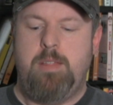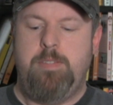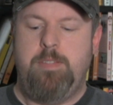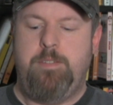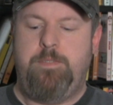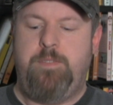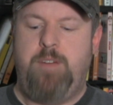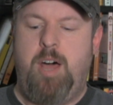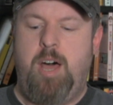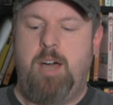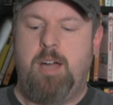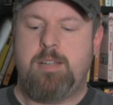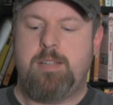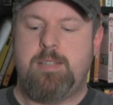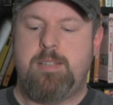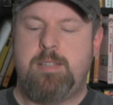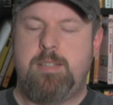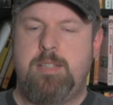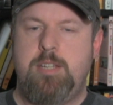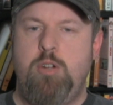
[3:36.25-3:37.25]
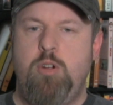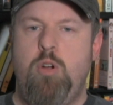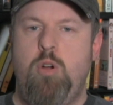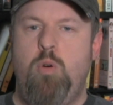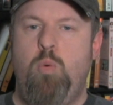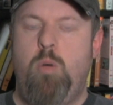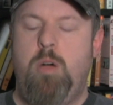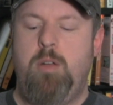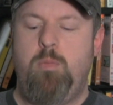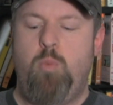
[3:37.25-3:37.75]
The Fox
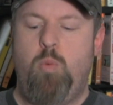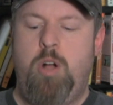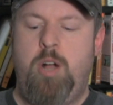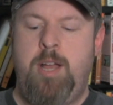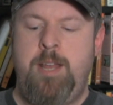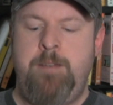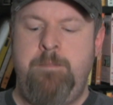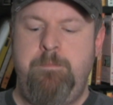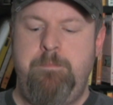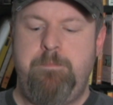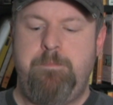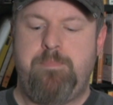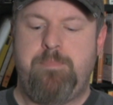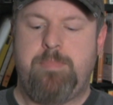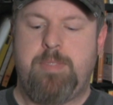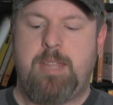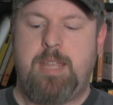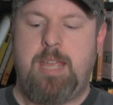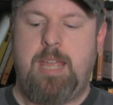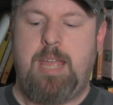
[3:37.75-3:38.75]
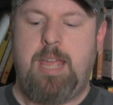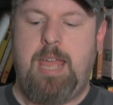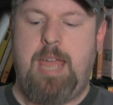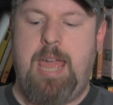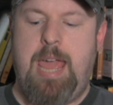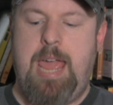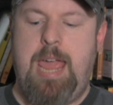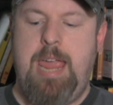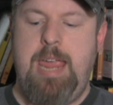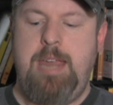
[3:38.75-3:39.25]
011.
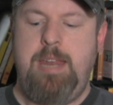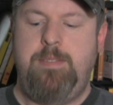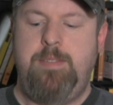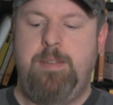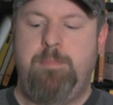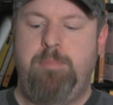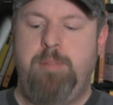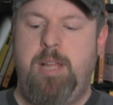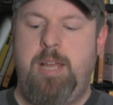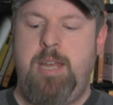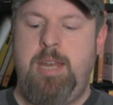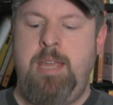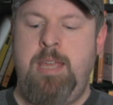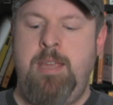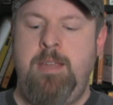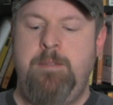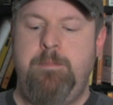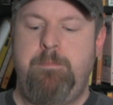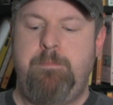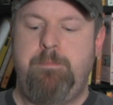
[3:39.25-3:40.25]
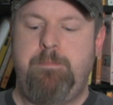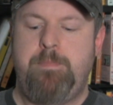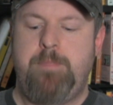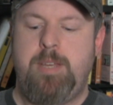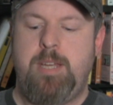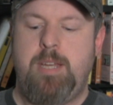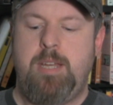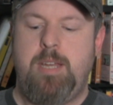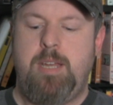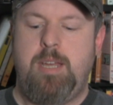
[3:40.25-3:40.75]
Aid the Bloody.
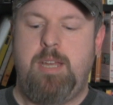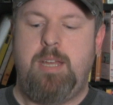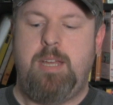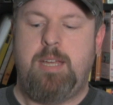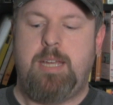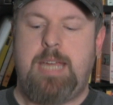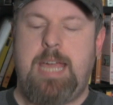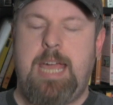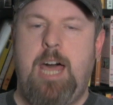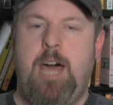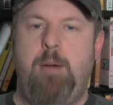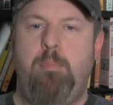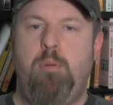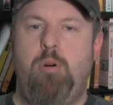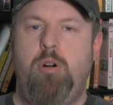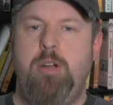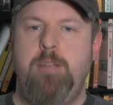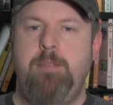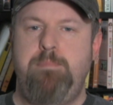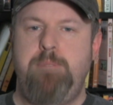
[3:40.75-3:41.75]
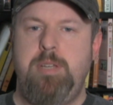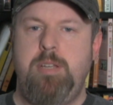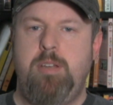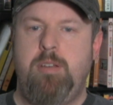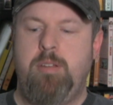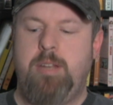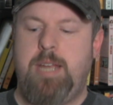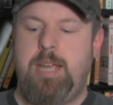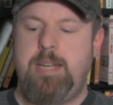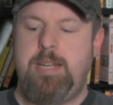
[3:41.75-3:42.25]
Cowboy
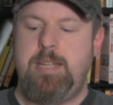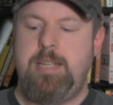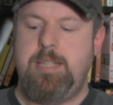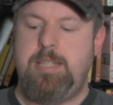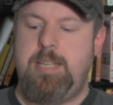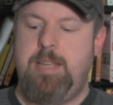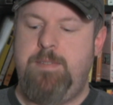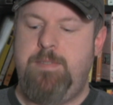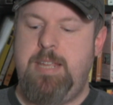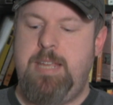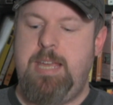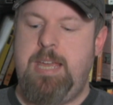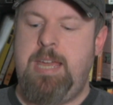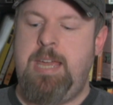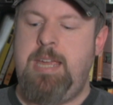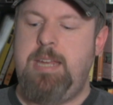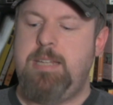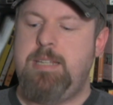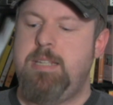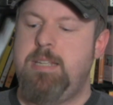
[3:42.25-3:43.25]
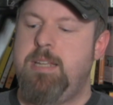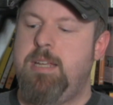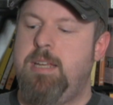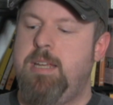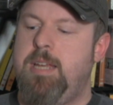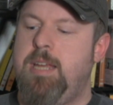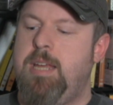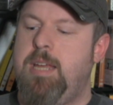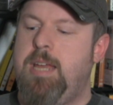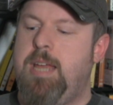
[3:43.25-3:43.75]
Bill 1978.
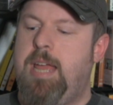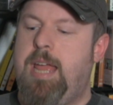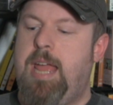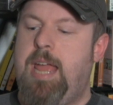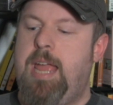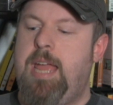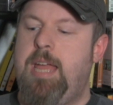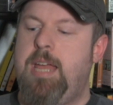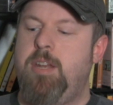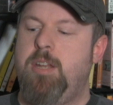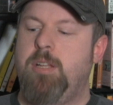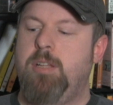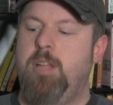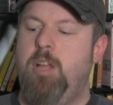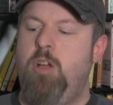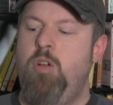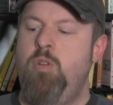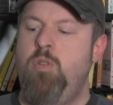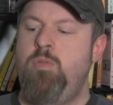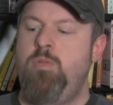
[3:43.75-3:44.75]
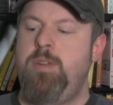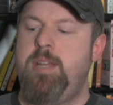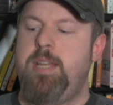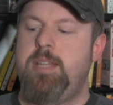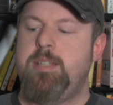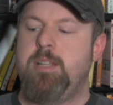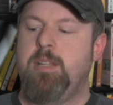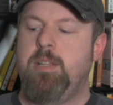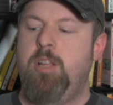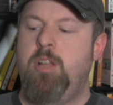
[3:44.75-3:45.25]
And Alone
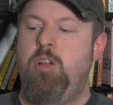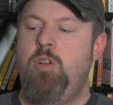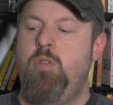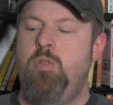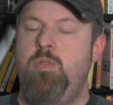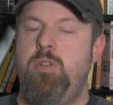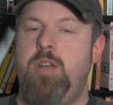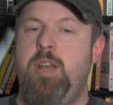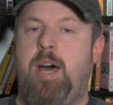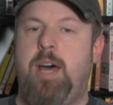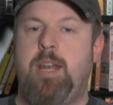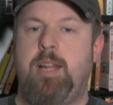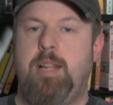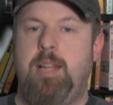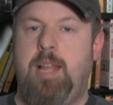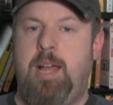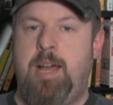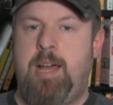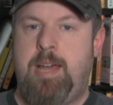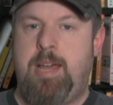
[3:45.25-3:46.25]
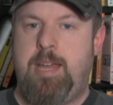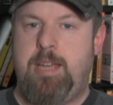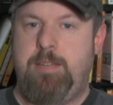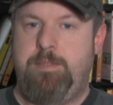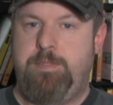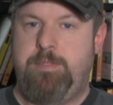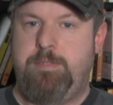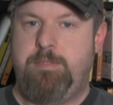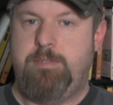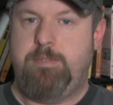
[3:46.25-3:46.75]
is Alone, Not Alive.